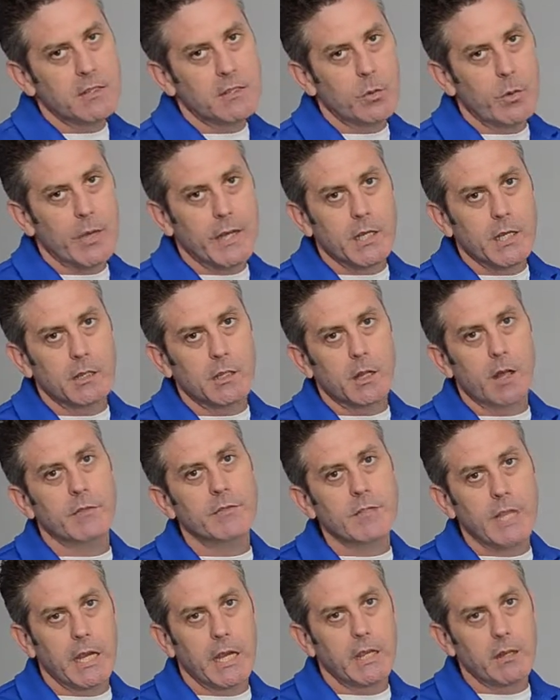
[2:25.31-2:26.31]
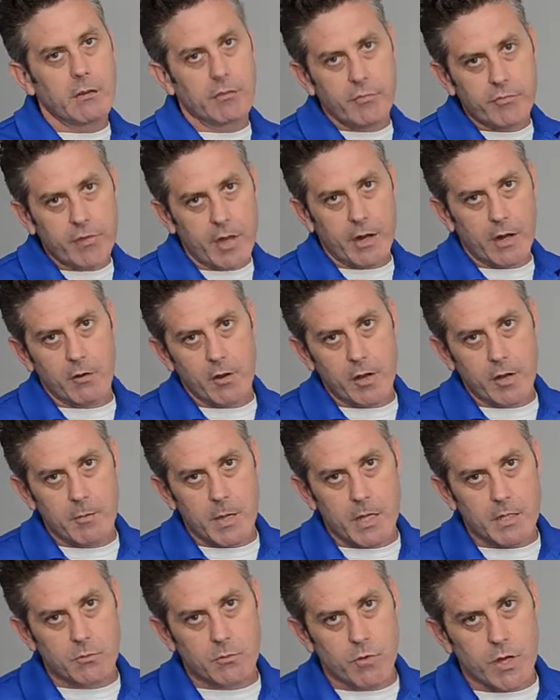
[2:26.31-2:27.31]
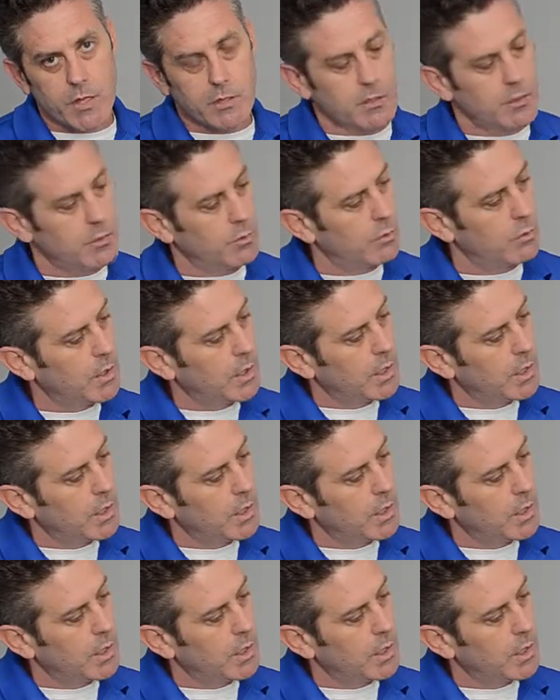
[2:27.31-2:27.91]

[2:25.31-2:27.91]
so a gloved hand of fire EMS rescue